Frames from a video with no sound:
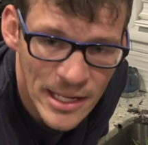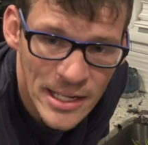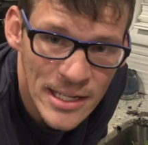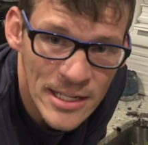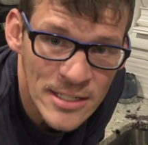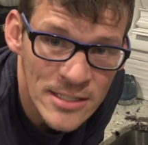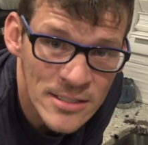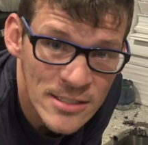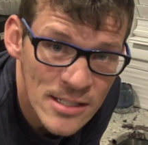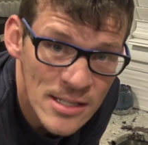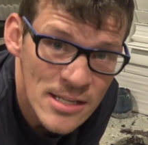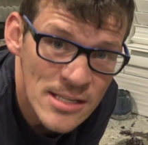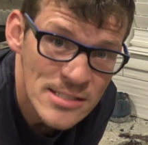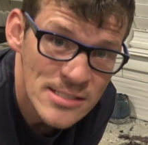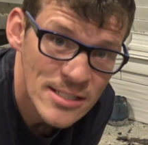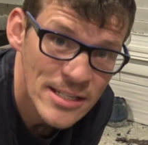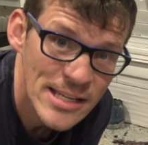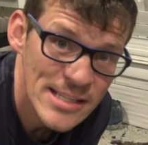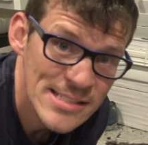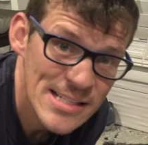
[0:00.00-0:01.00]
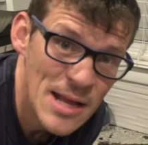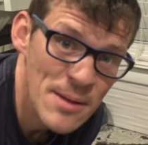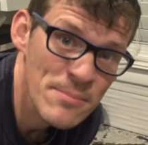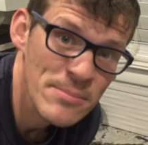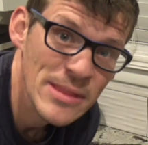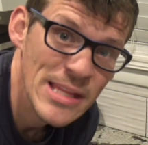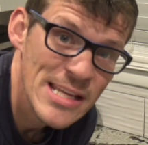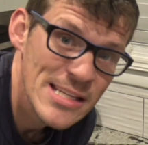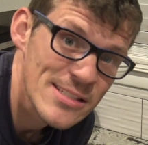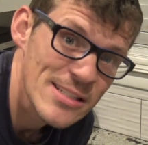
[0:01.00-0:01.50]
and till next time,
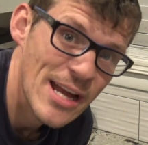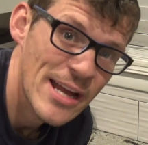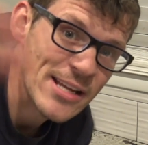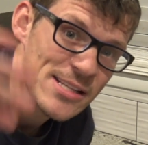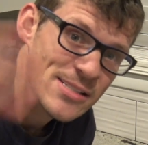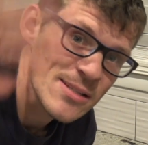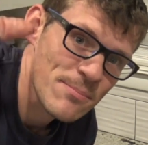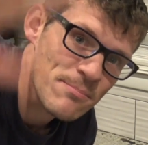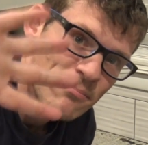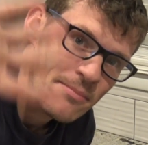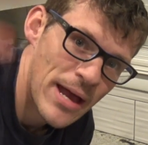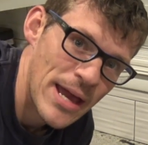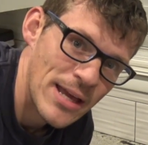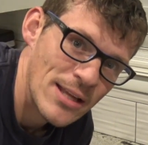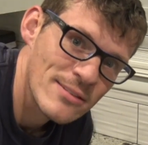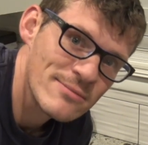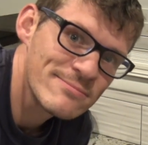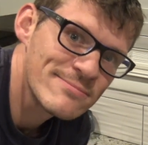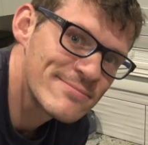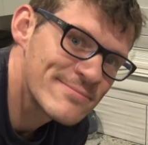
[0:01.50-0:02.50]
thanks guys, bye.